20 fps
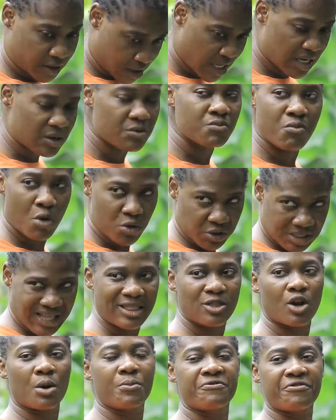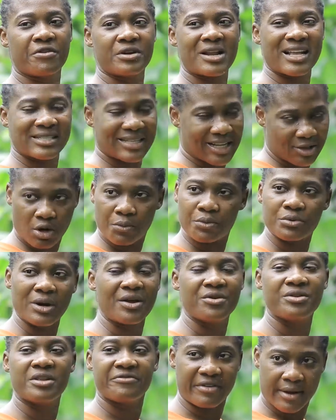Then most start trouble from there. That's not trouble
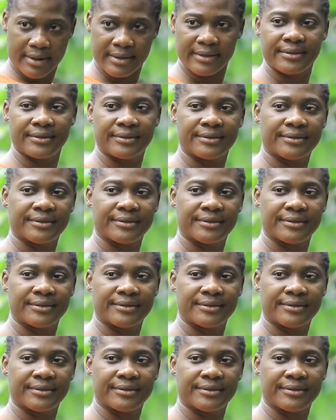now you define.